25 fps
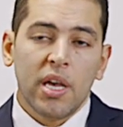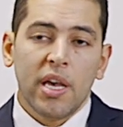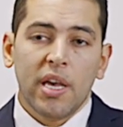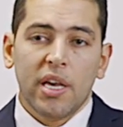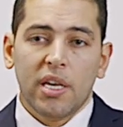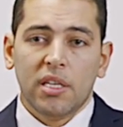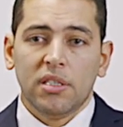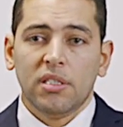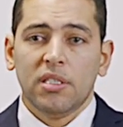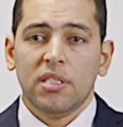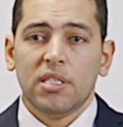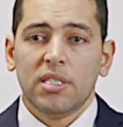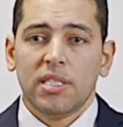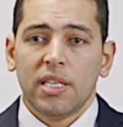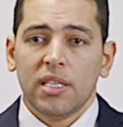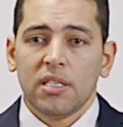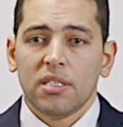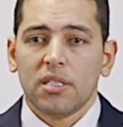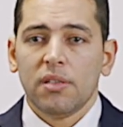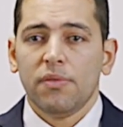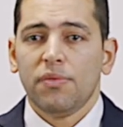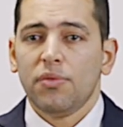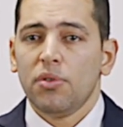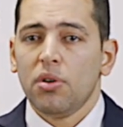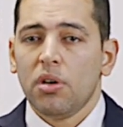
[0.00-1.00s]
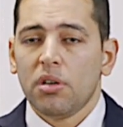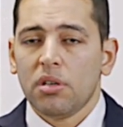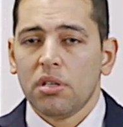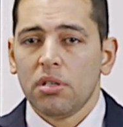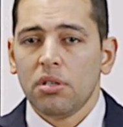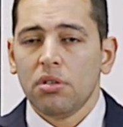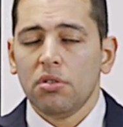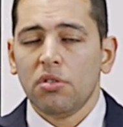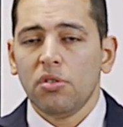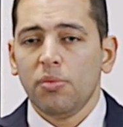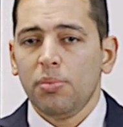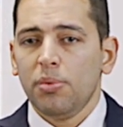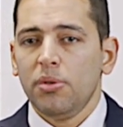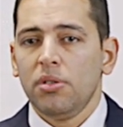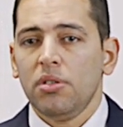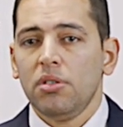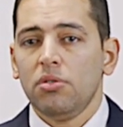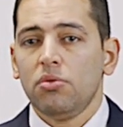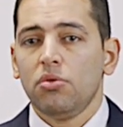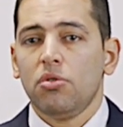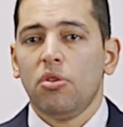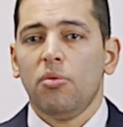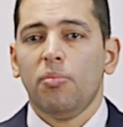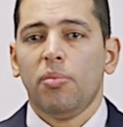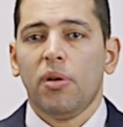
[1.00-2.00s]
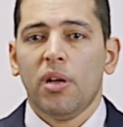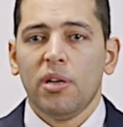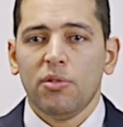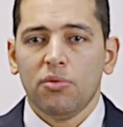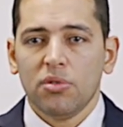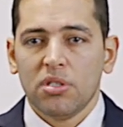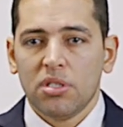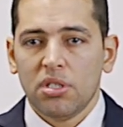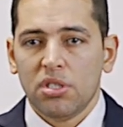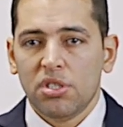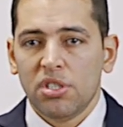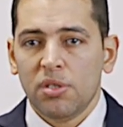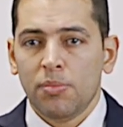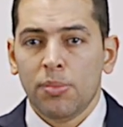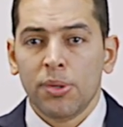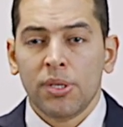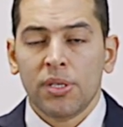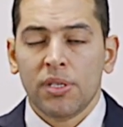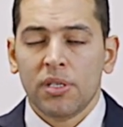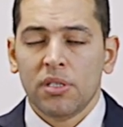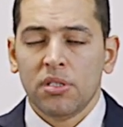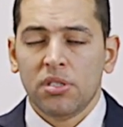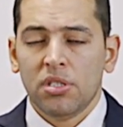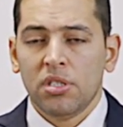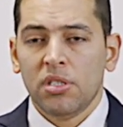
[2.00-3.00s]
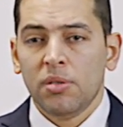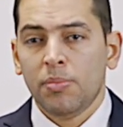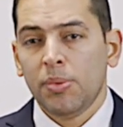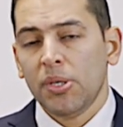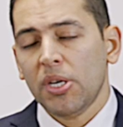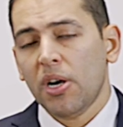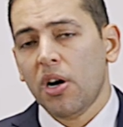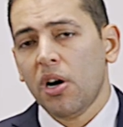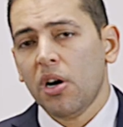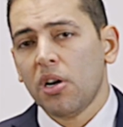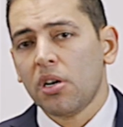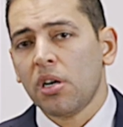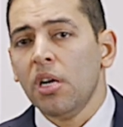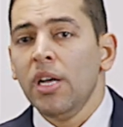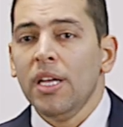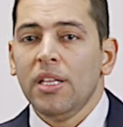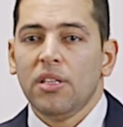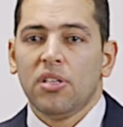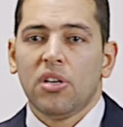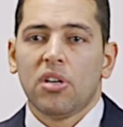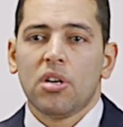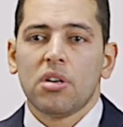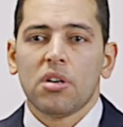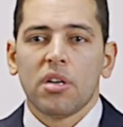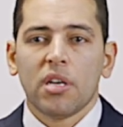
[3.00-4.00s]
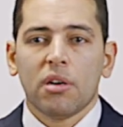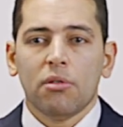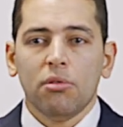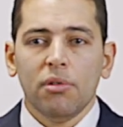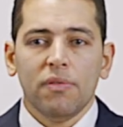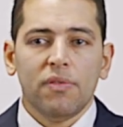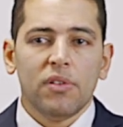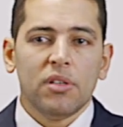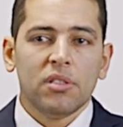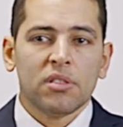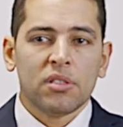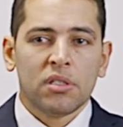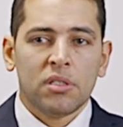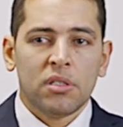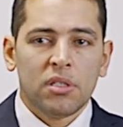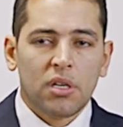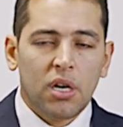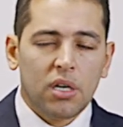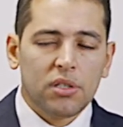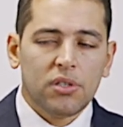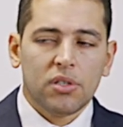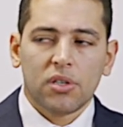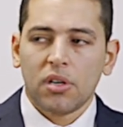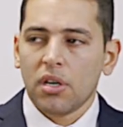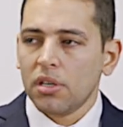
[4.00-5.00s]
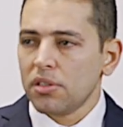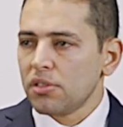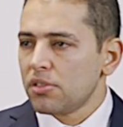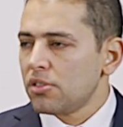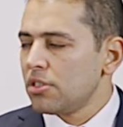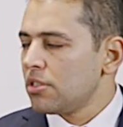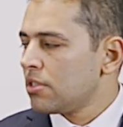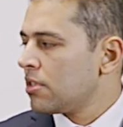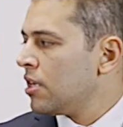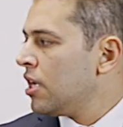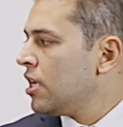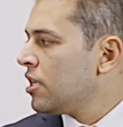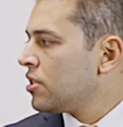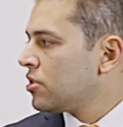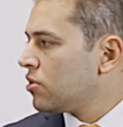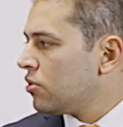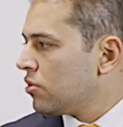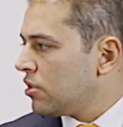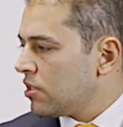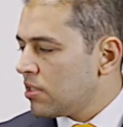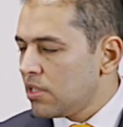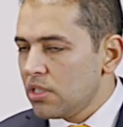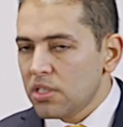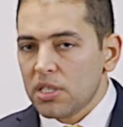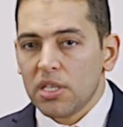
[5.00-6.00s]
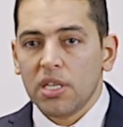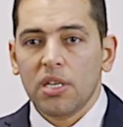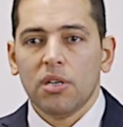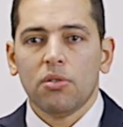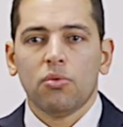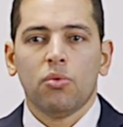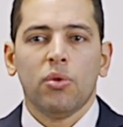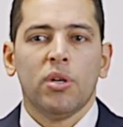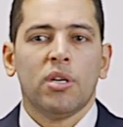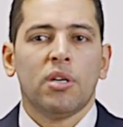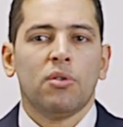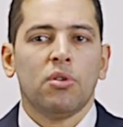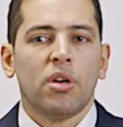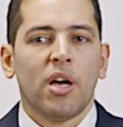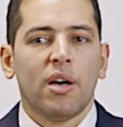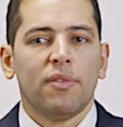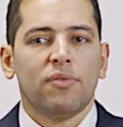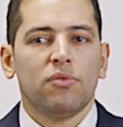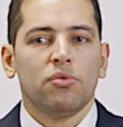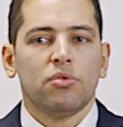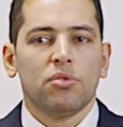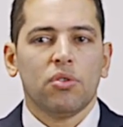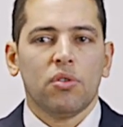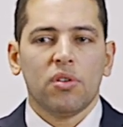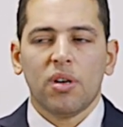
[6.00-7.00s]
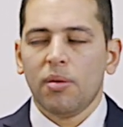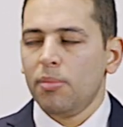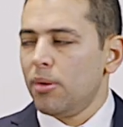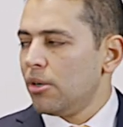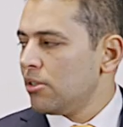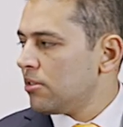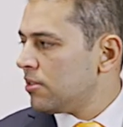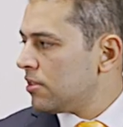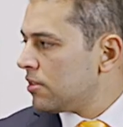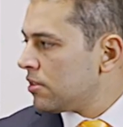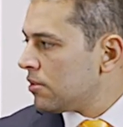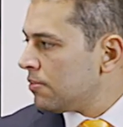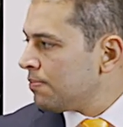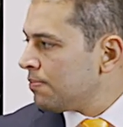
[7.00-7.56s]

In this sense, if you are in Europe, you need to comply with the GDPR. There are equivalent in other countries. So this is here where we have to talk about it.